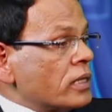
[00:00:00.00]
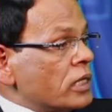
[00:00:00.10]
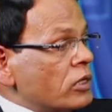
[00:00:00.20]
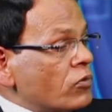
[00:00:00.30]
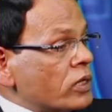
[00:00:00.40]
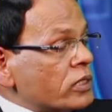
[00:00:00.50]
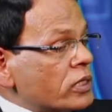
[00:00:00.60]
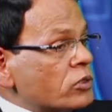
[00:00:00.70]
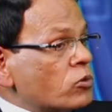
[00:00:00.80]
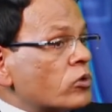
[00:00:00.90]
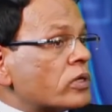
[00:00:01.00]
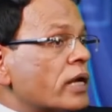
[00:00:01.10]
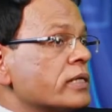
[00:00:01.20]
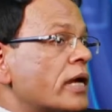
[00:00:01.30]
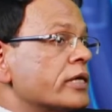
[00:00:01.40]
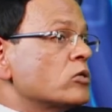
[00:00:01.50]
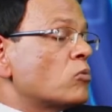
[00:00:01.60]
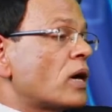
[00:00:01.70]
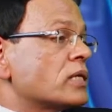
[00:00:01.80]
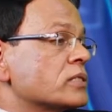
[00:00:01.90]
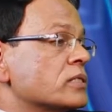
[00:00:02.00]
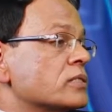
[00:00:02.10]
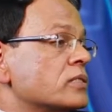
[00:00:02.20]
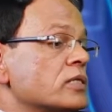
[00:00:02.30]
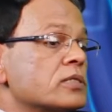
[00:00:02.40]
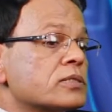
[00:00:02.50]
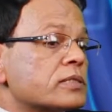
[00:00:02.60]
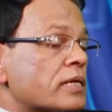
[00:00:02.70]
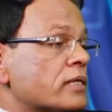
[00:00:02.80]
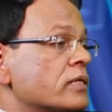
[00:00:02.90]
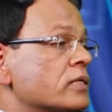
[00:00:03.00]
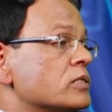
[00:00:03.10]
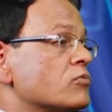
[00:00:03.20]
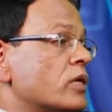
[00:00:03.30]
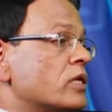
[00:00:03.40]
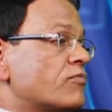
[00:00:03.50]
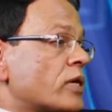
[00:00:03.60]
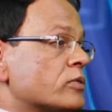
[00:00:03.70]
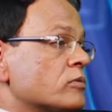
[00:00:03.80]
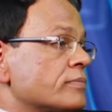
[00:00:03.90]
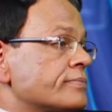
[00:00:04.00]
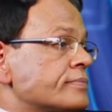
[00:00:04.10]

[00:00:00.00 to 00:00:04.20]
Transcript: Even in the uterine adenomyosis, this technique is very effective.